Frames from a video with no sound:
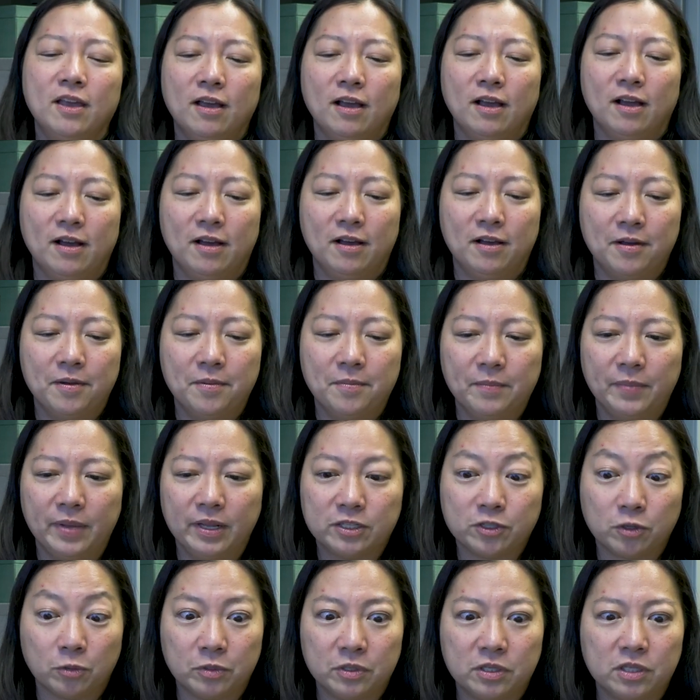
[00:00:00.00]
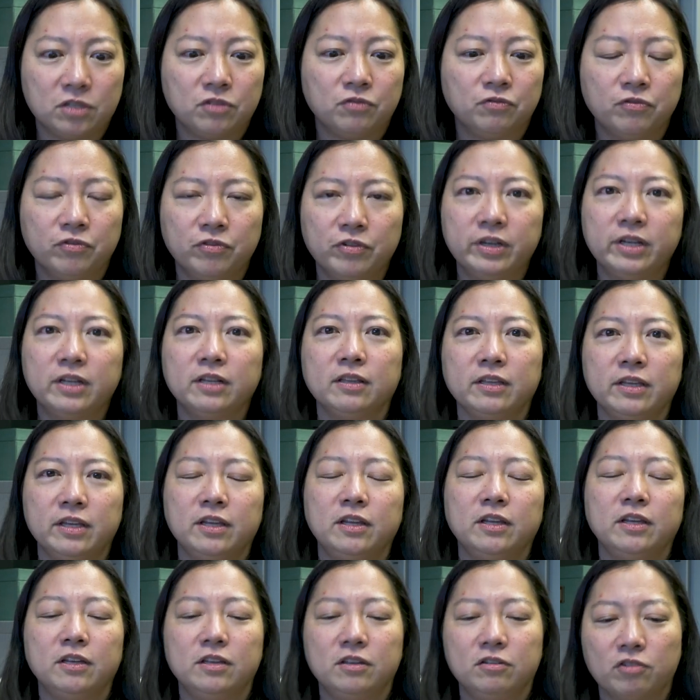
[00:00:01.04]
And so with this
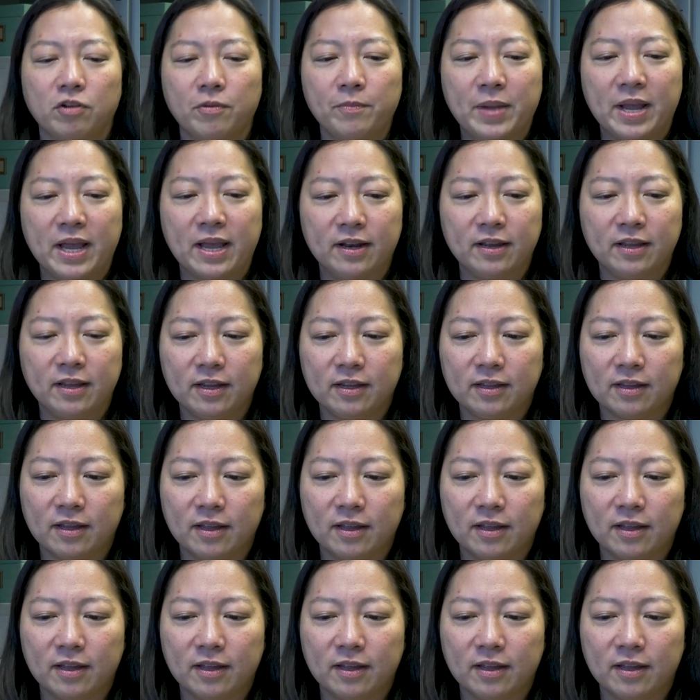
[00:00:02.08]
really dramatic